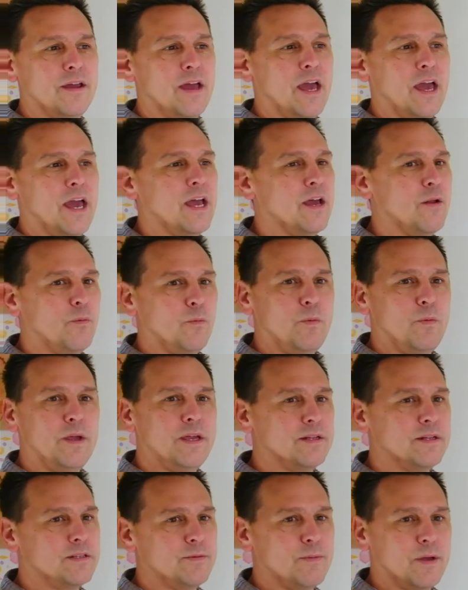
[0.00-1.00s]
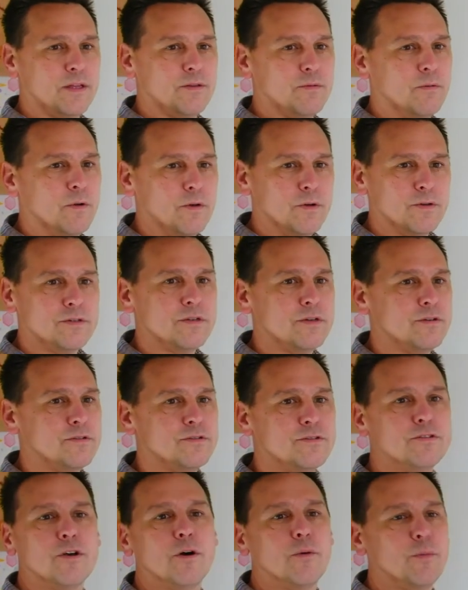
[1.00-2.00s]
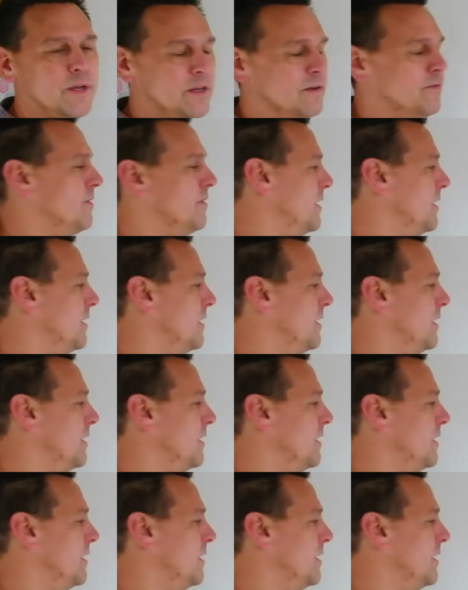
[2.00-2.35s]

and we get to make the rules, so we define